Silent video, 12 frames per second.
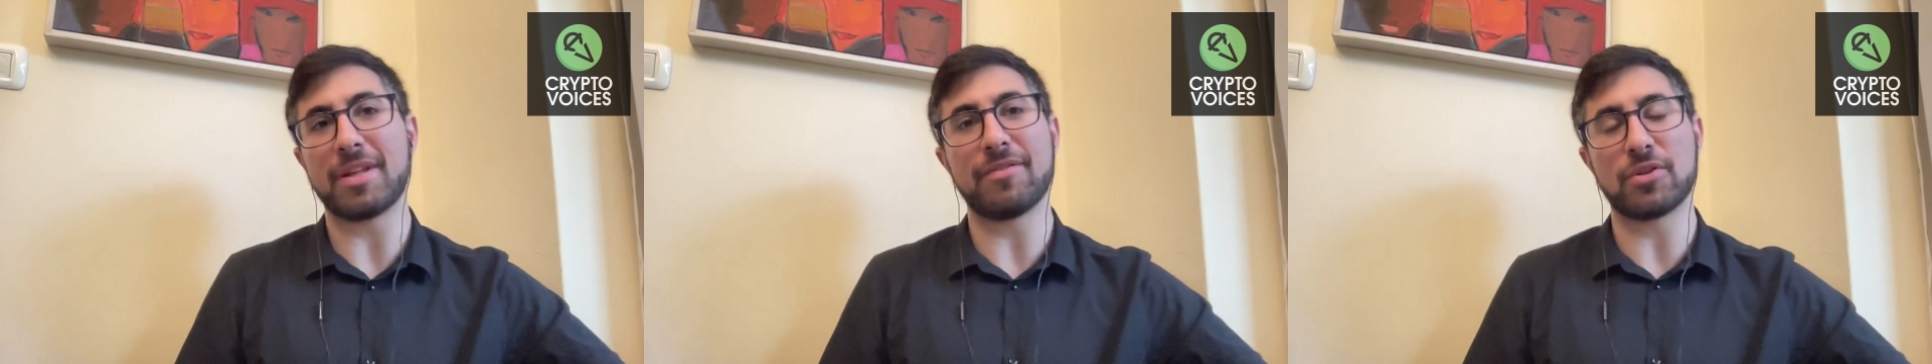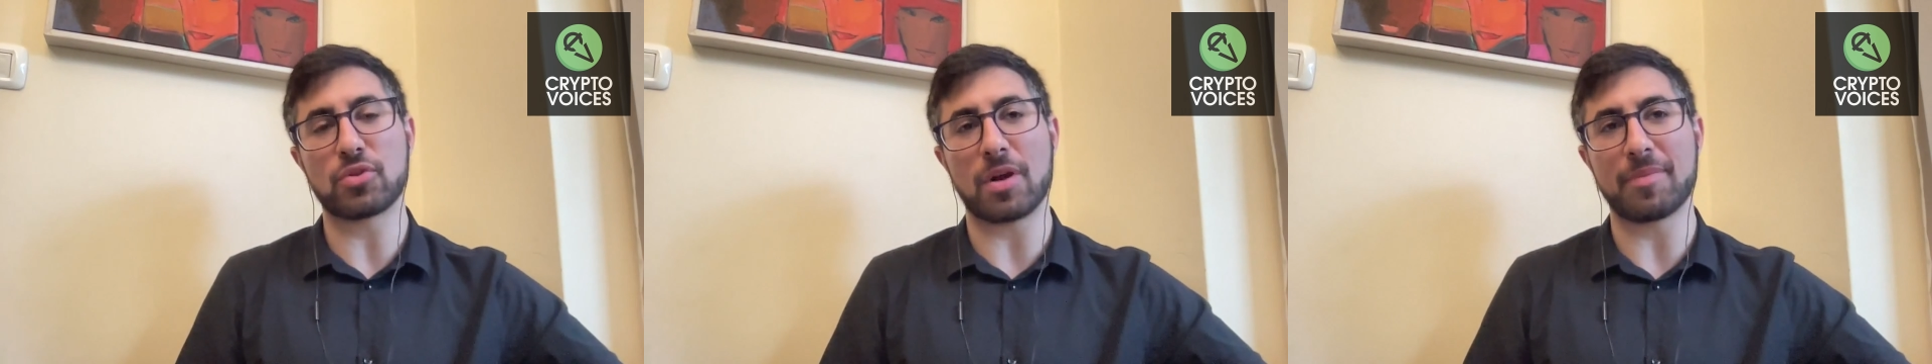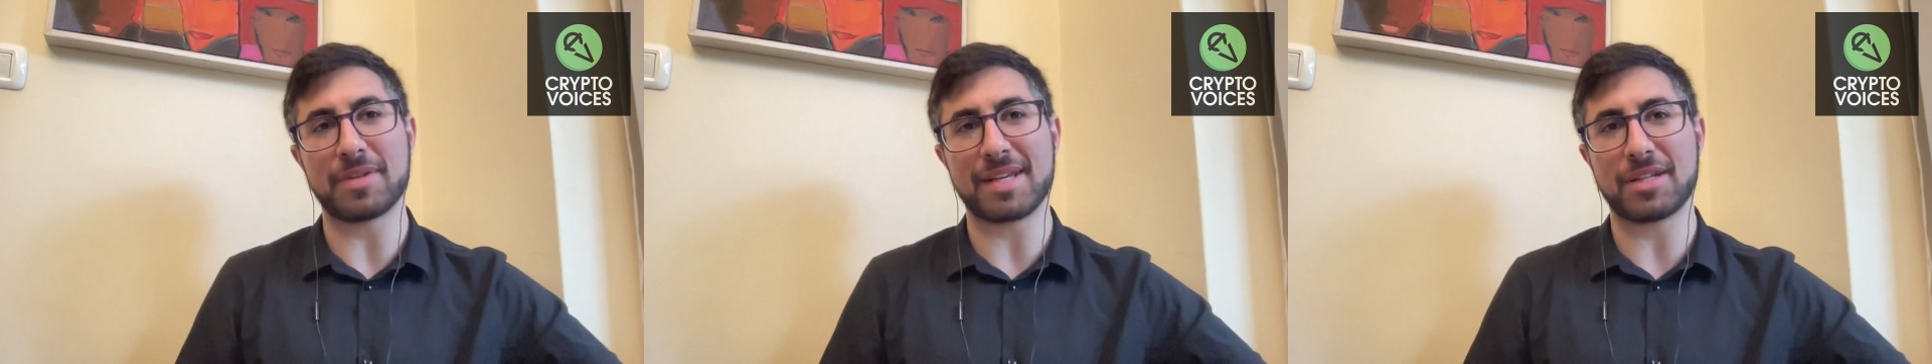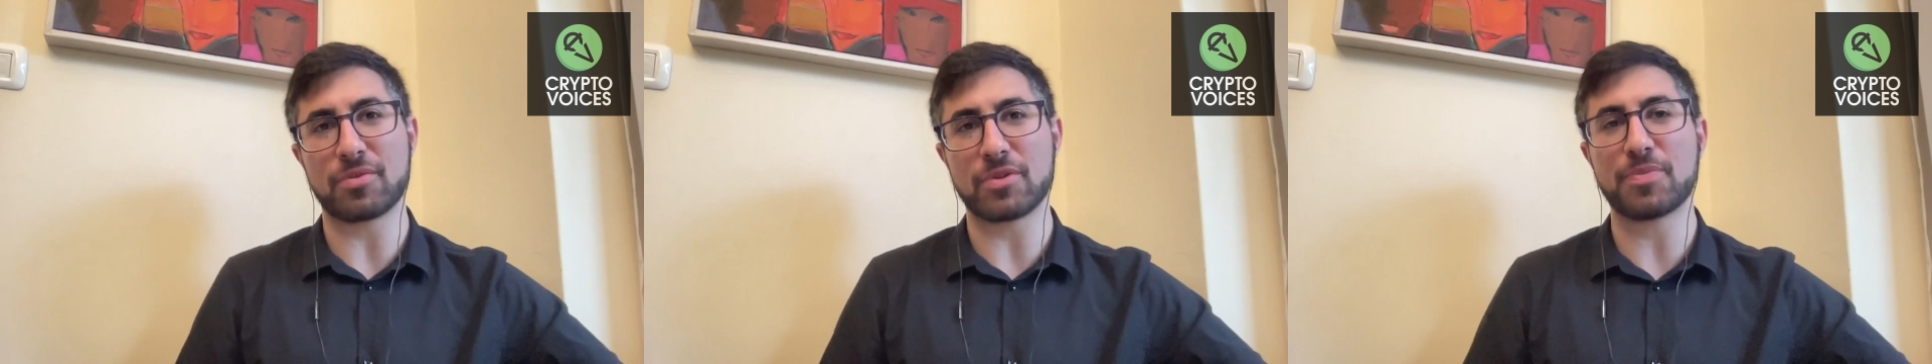even Trump has
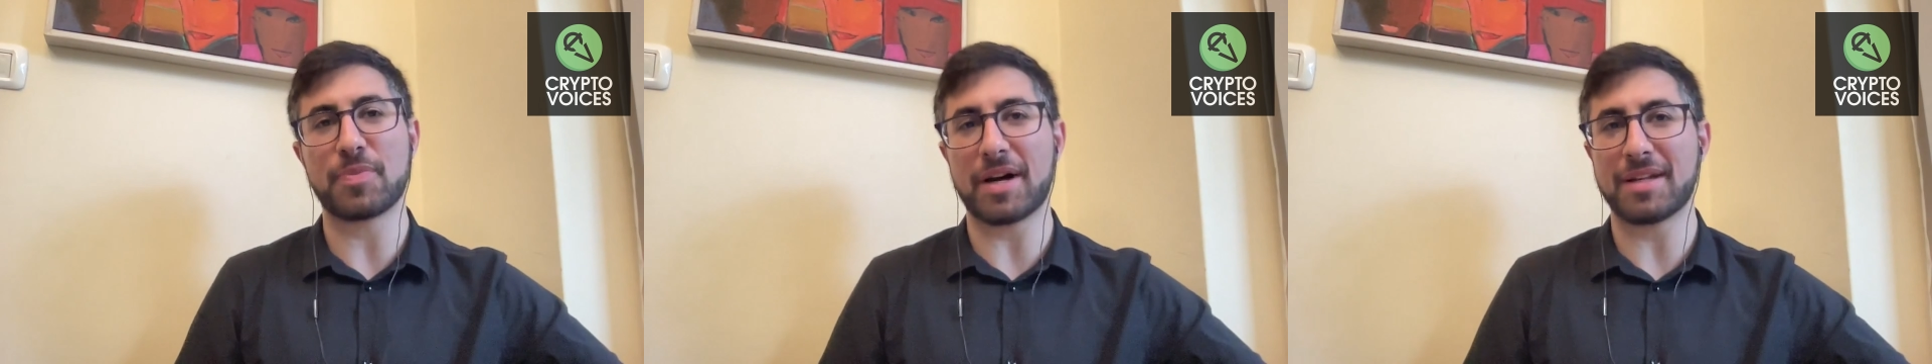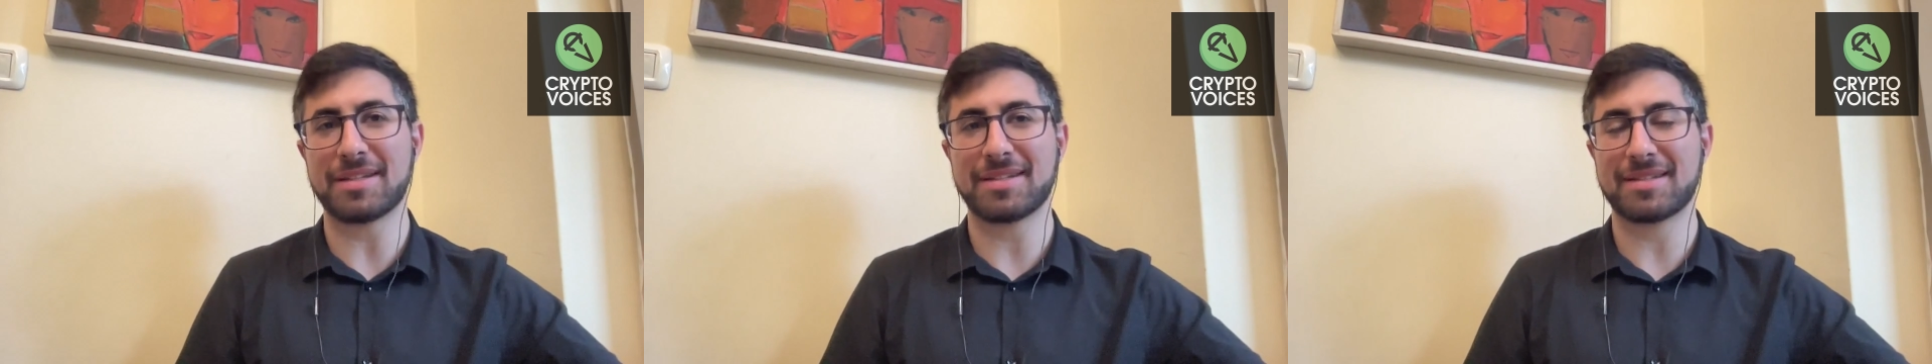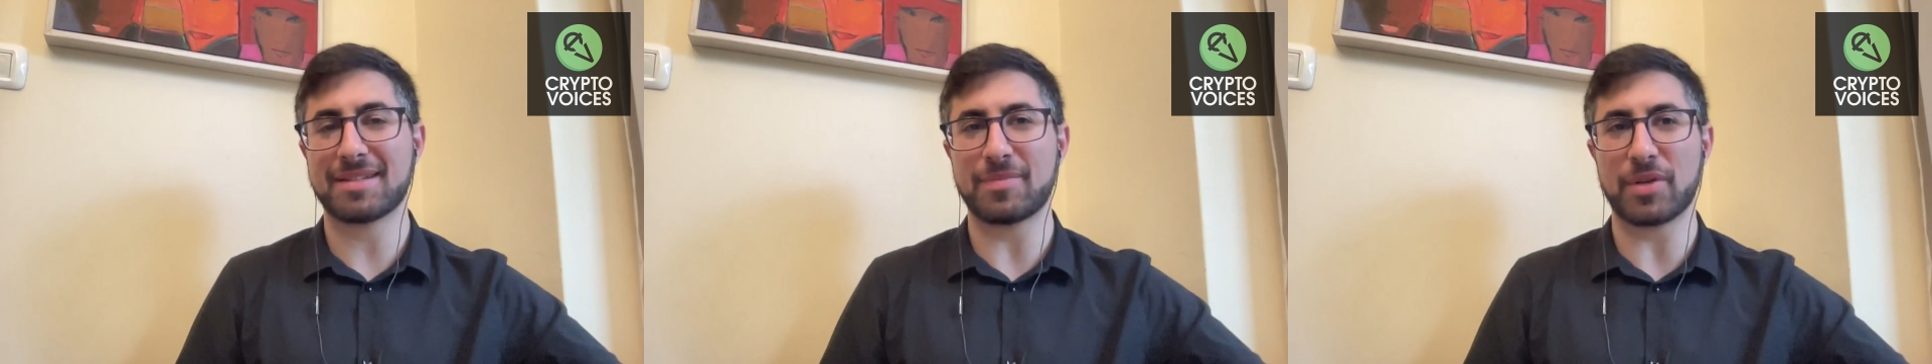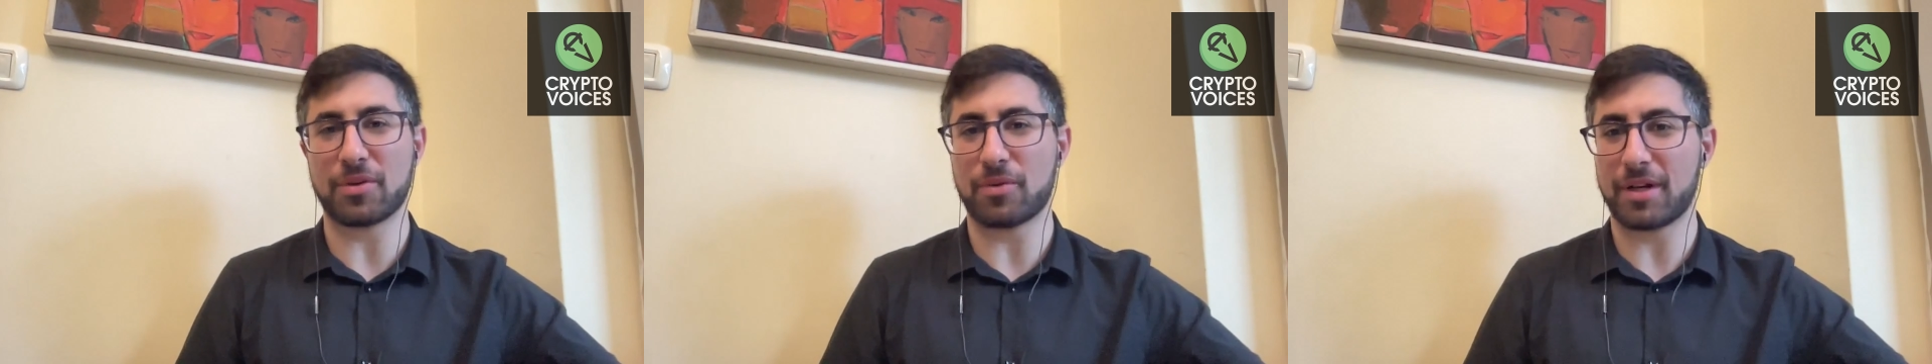had to respond to
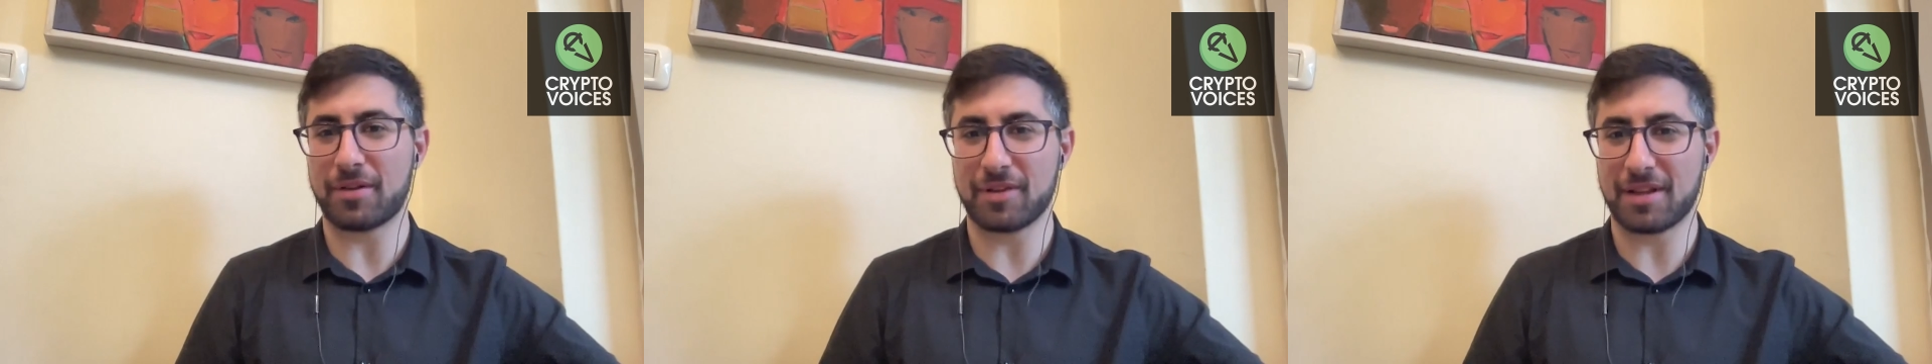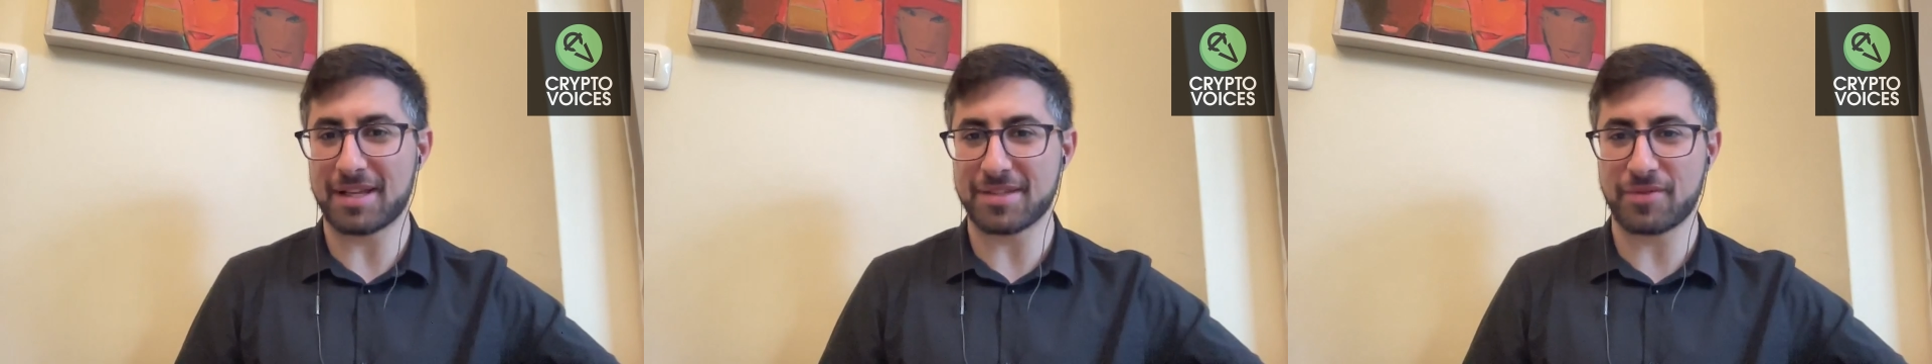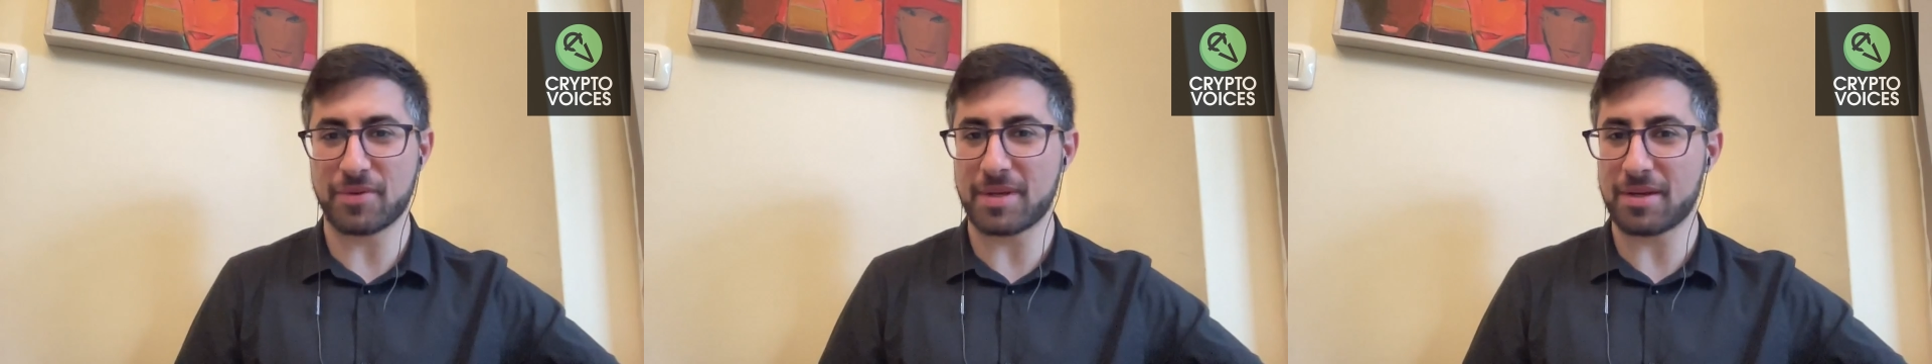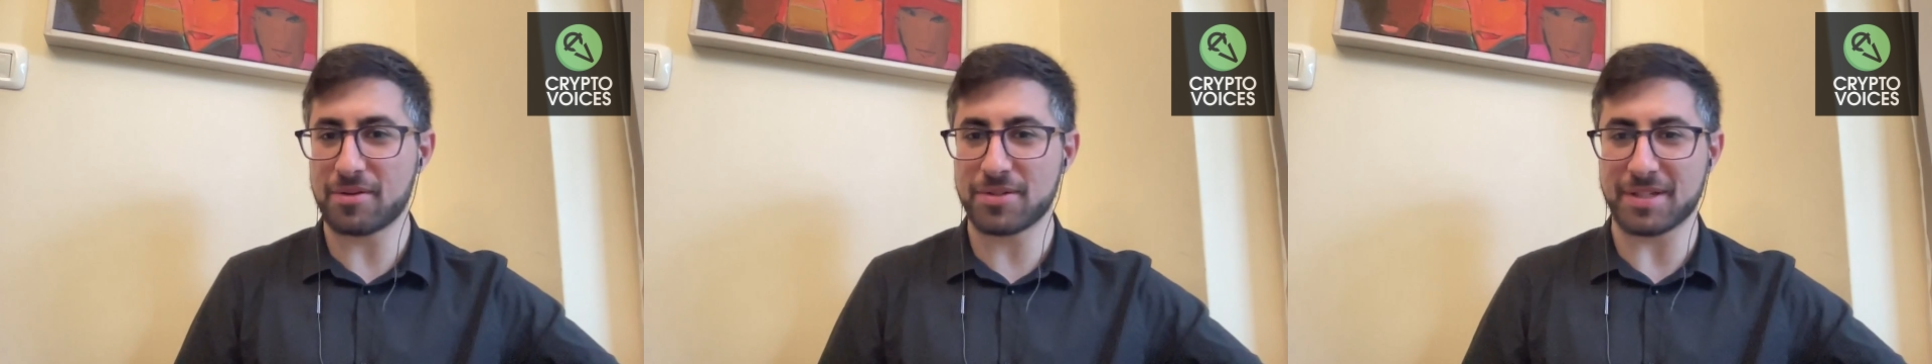Bitcoin over the last few
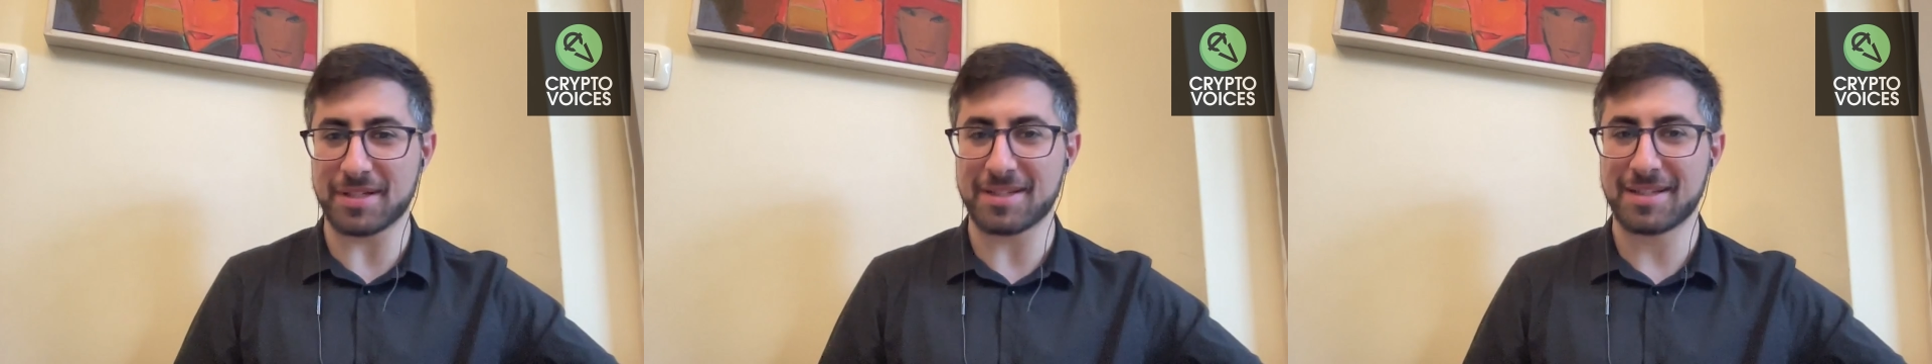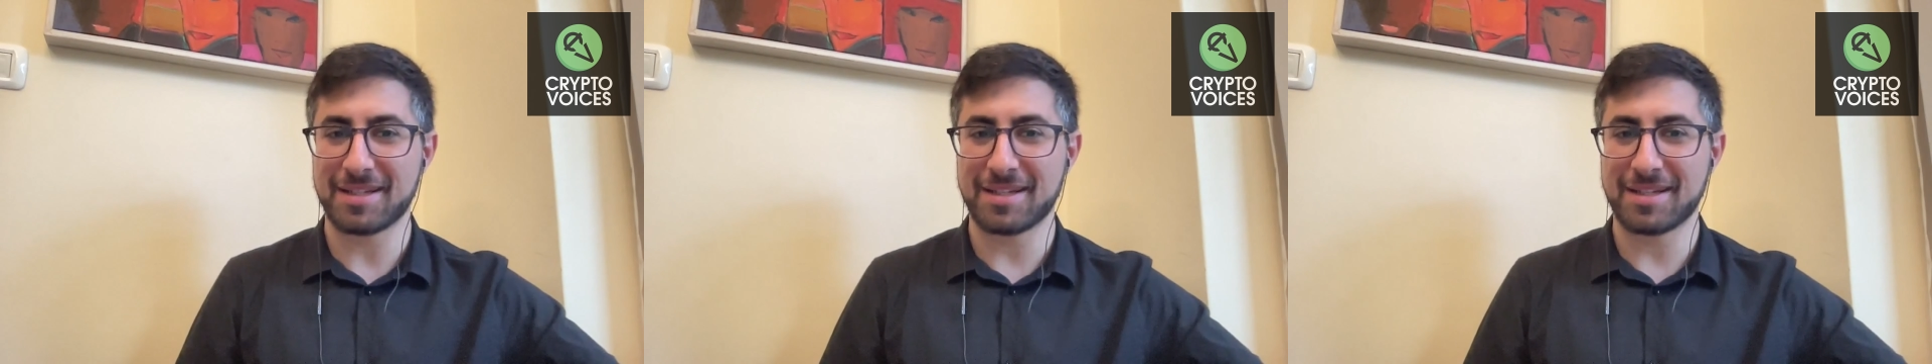years, and